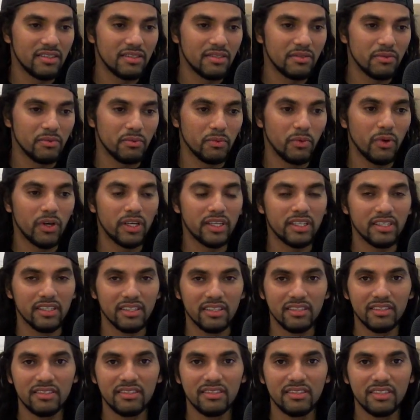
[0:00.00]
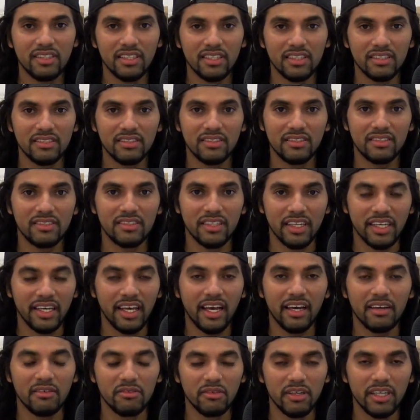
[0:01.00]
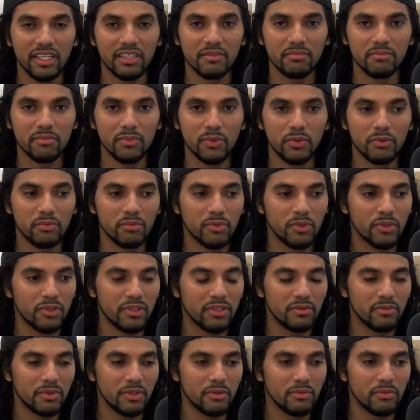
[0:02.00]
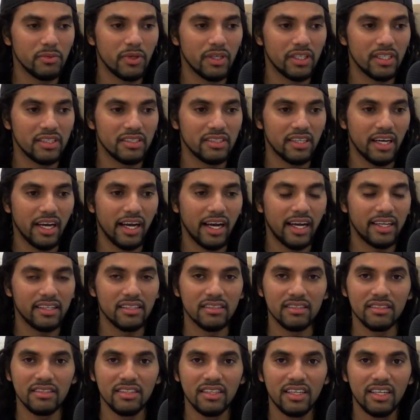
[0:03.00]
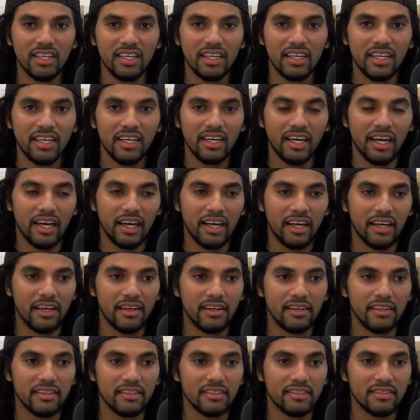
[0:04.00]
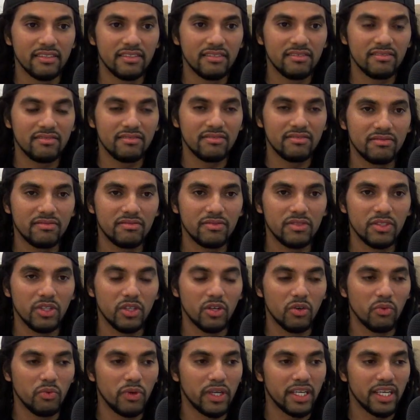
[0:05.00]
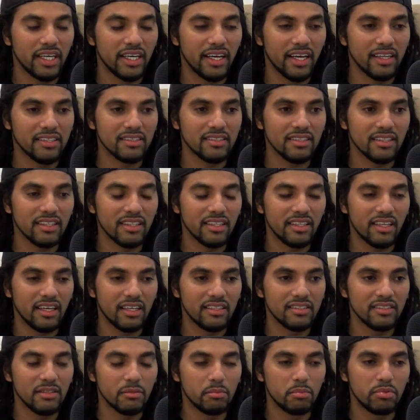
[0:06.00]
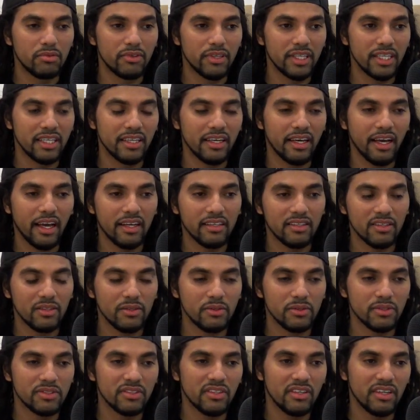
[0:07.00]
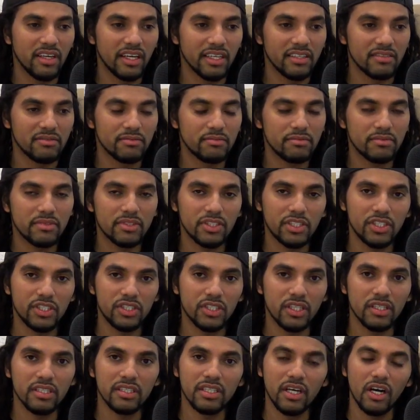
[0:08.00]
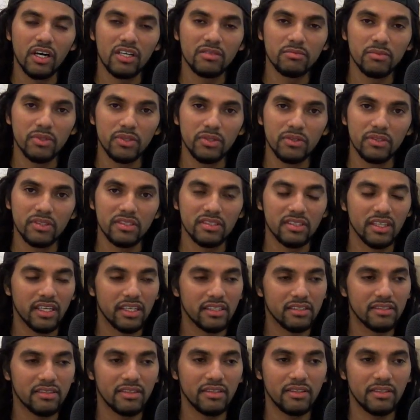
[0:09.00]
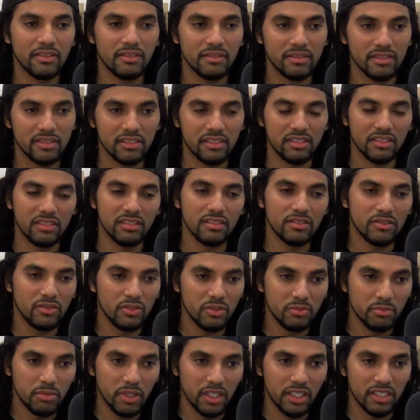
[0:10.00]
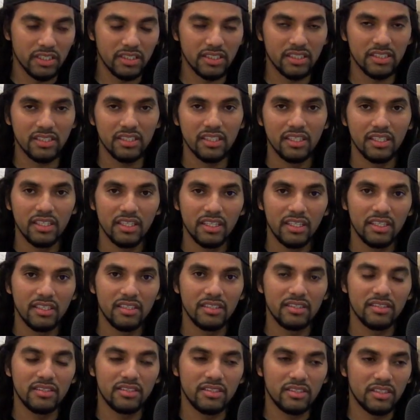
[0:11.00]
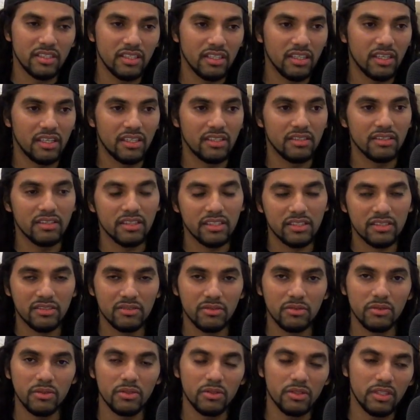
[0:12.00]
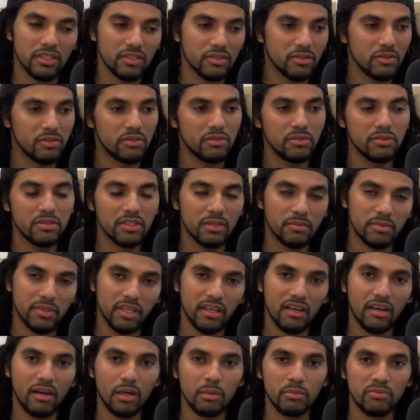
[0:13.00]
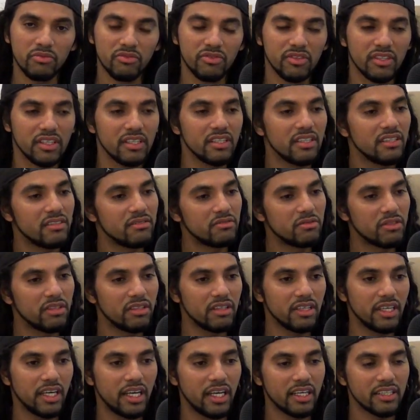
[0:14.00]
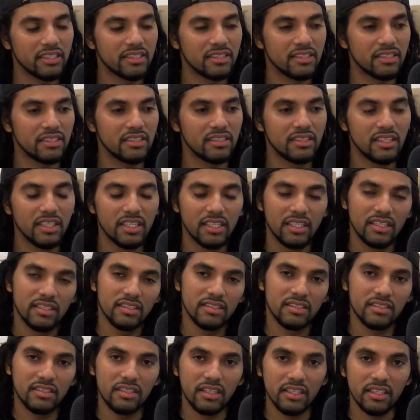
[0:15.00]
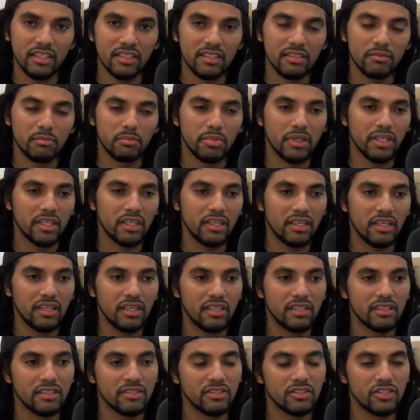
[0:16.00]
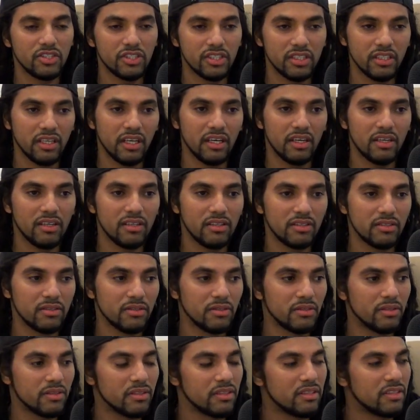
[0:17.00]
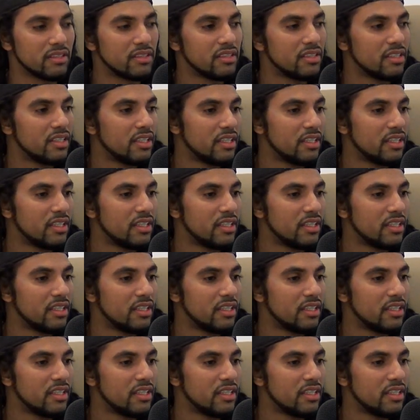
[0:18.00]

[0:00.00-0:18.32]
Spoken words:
wanted to get, right? More than we wanted to handle. And when it gets like that, your brain kind of goes on like shutdown mode. It's like, yo, this is a little too much. Chill out. Let's go do something comfy and relax and stay in the bed and chill out, or